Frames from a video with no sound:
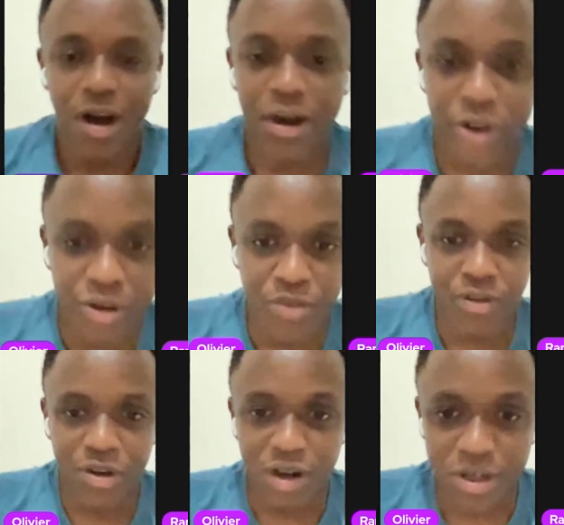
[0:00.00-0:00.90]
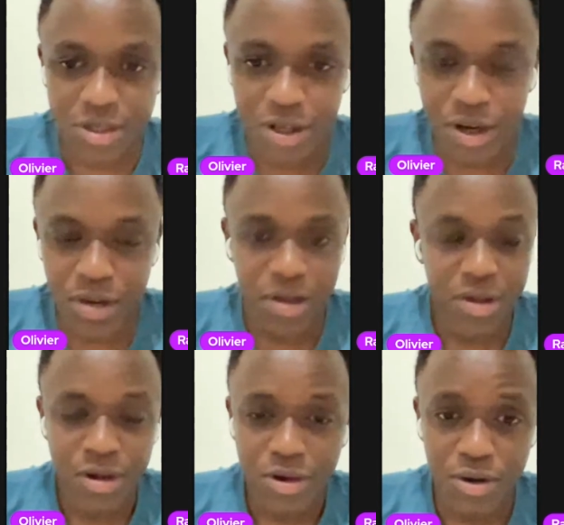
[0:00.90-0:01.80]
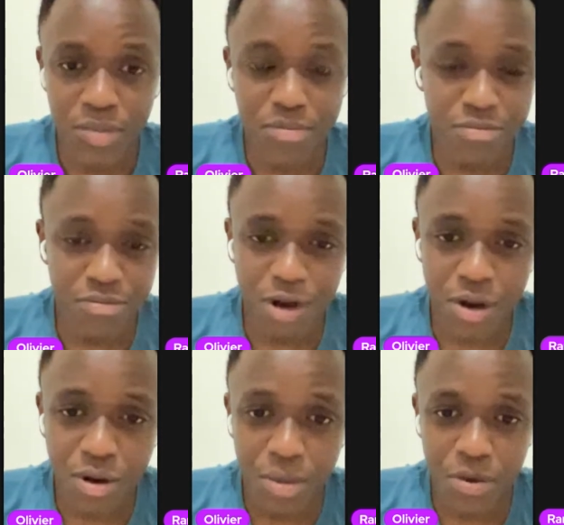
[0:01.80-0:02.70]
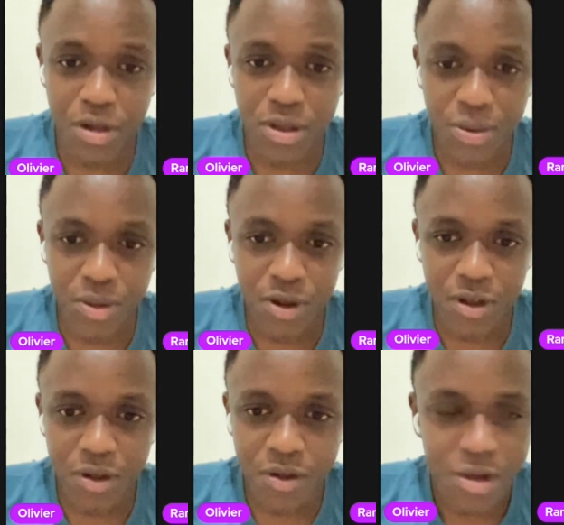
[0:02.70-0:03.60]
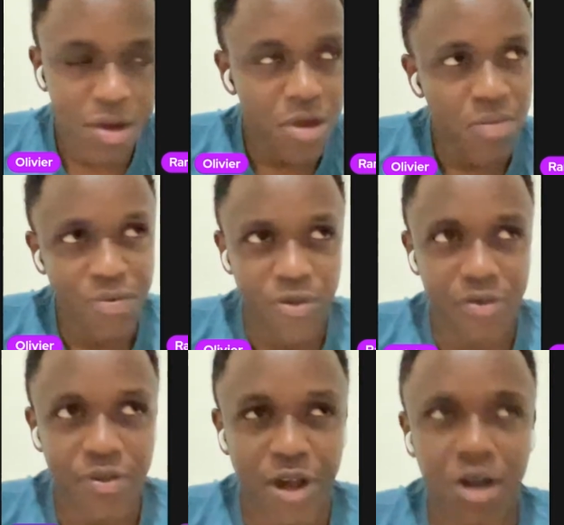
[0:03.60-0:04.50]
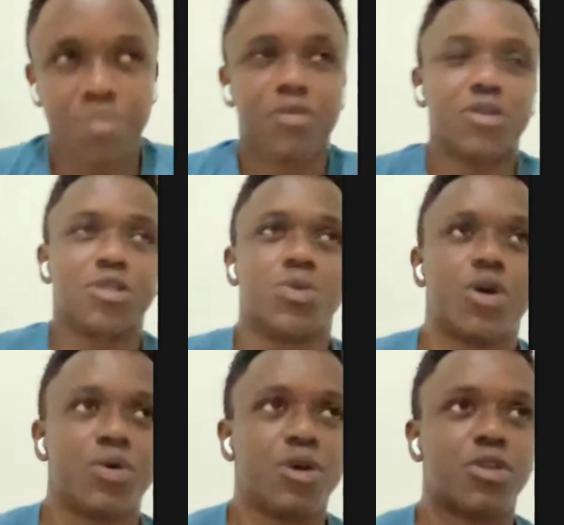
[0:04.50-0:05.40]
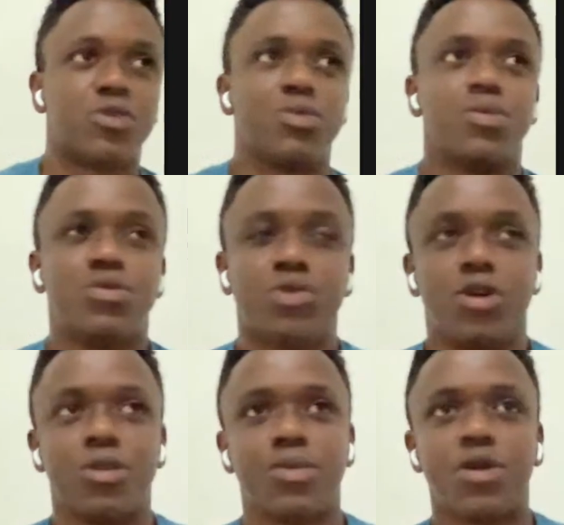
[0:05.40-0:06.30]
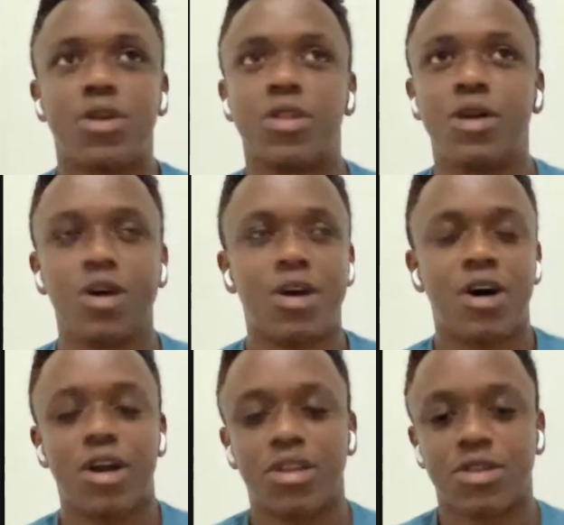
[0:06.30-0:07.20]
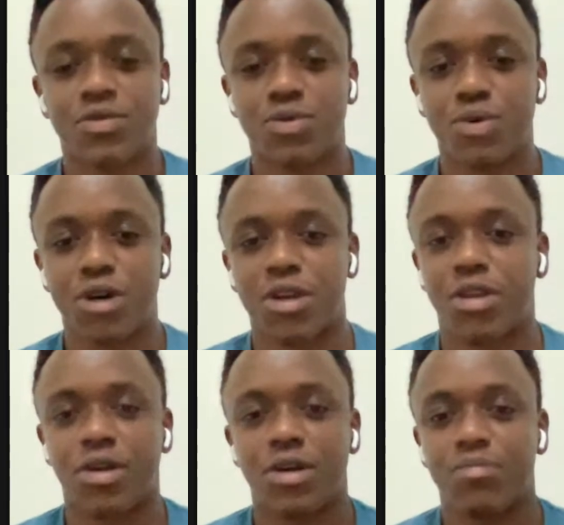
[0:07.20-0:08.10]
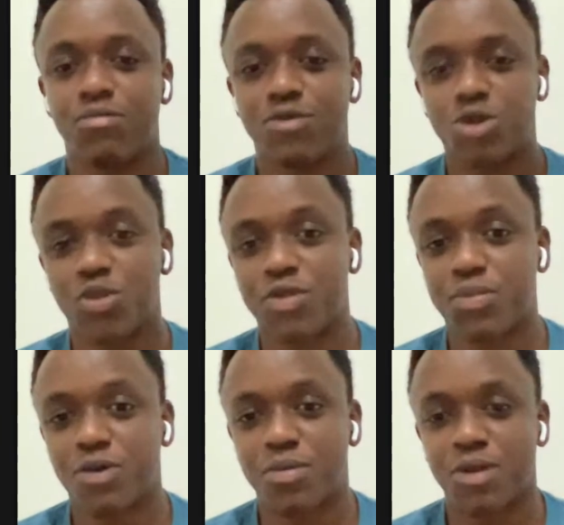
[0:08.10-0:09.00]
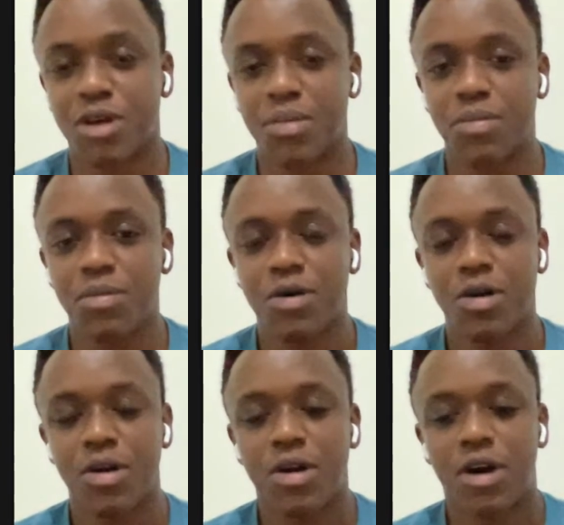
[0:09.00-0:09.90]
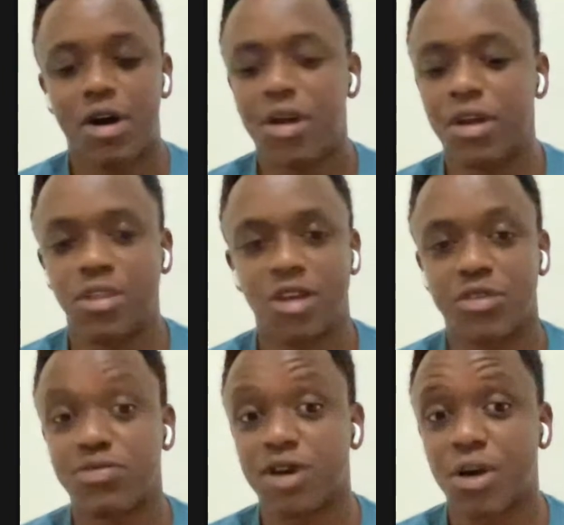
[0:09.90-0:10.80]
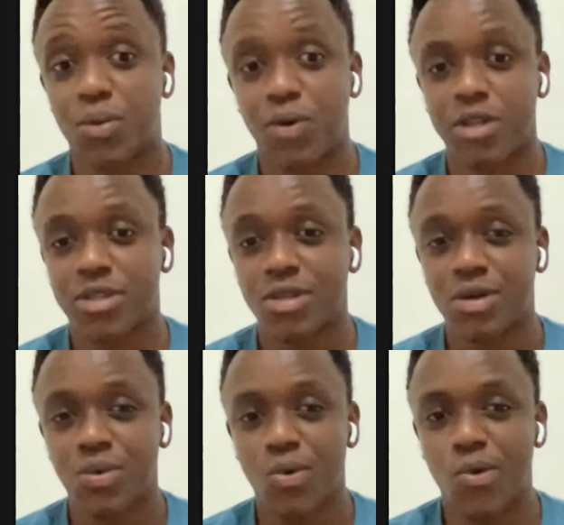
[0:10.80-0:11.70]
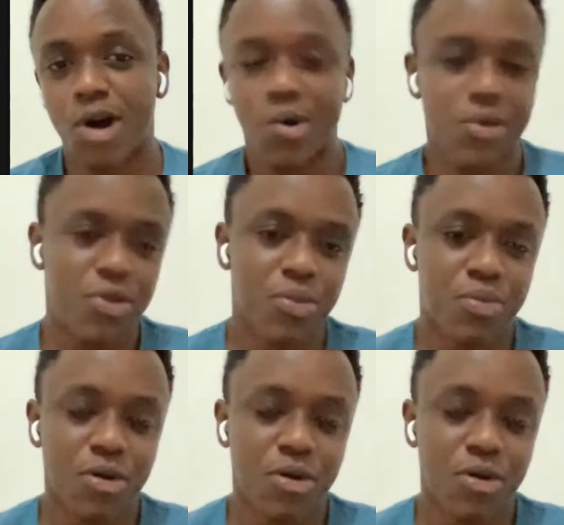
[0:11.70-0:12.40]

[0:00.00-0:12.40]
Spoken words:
handling of errors, and collaborating with others. This is like a process where you get to together with an interviewer and solve a problem, identify what will work with